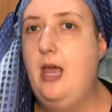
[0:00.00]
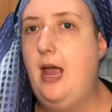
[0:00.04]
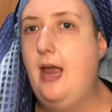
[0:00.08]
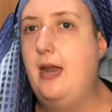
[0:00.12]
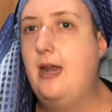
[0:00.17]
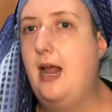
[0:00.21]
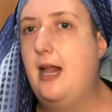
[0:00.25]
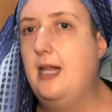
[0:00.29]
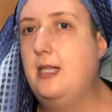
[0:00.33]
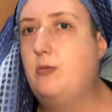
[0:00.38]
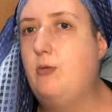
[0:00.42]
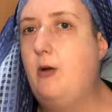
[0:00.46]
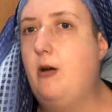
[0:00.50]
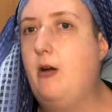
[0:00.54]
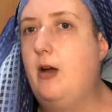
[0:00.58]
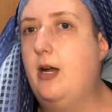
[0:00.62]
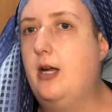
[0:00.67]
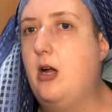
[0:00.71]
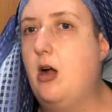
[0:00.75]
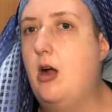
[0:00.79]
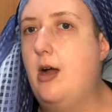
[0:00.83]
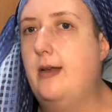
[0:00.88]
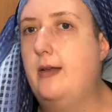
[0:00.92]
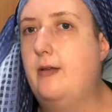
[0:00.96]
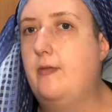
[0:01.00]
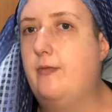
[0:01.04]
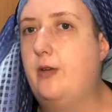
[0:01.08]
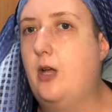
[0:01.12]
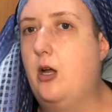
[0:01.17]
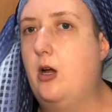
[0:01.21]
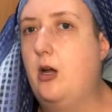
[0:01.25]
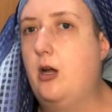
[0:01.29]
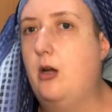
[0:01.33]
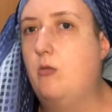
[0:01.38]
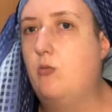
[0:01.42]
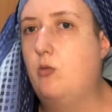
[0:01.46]
And that's where I kind of
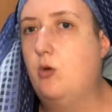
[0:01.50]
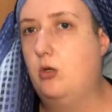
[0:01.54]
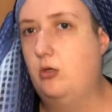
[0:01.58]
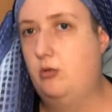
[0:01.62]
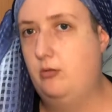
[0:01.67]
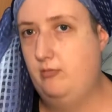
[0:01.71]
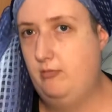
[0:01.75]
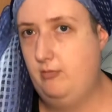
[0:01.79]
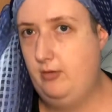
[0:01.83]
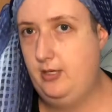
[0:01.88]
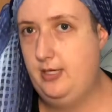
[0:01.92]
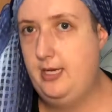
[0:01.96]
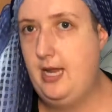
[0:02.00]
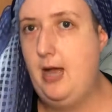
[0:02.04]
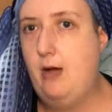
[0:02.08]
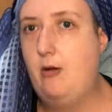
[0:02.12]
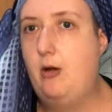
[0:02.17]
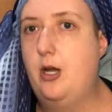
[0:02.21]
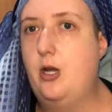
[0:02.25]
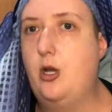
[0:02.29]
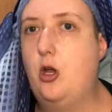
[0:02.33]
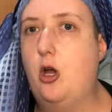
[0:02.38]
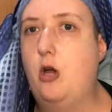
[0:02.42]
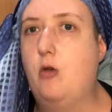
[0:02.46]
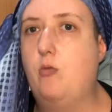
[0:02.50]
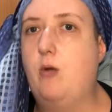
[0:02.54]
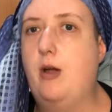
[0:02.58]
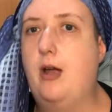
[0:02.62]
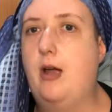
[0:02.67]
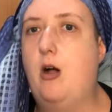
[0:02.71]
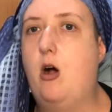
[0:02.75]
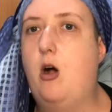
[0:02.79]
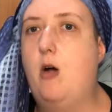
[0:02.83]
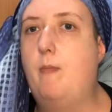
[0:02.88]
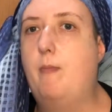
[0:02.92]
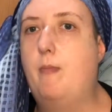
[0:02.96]
go, well, now I know
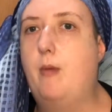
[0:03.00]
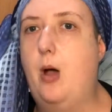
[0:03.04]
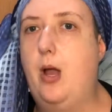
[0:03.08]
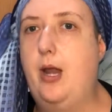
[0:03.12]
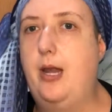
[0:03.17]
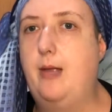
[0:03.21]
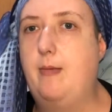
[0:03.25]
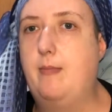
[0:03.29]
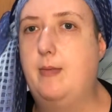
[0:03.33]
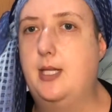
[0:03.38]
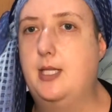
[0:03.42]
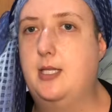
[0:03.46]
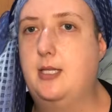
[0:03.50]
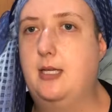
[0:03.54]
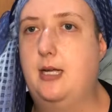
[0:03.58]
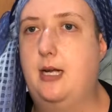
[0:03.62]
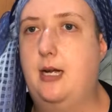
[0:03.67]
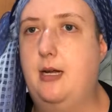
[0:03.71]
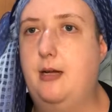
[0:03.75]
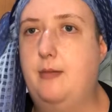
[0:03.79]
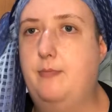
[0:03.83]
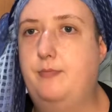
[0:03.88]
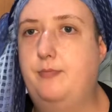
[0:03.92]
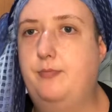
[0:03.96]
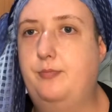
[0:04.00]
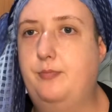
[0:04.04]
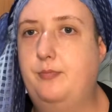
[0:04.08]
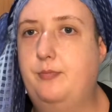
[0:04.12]
where my limits are.